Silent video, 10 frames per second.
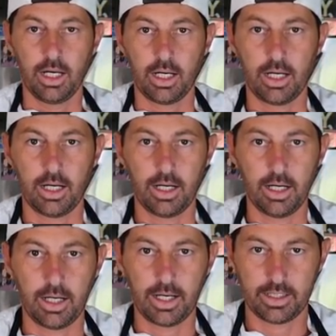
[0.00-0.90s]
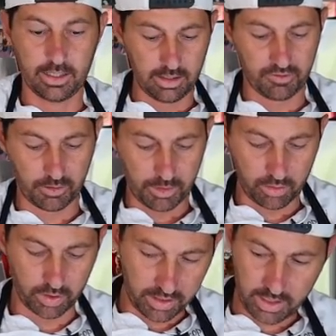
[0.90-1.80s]
uh, the difference
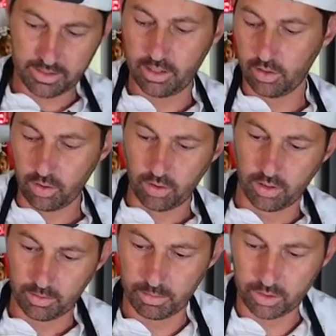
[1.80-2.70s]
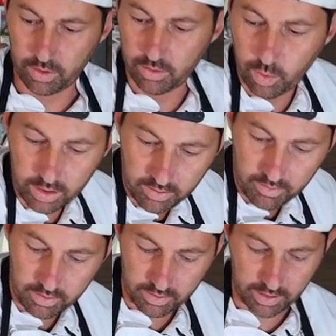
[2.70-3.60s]
between this dough, between the one
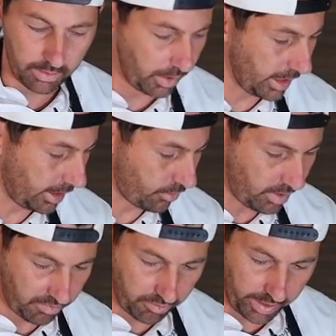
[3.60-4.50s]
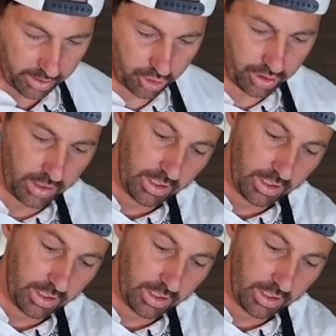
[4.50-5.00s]
that we're gonna refresh.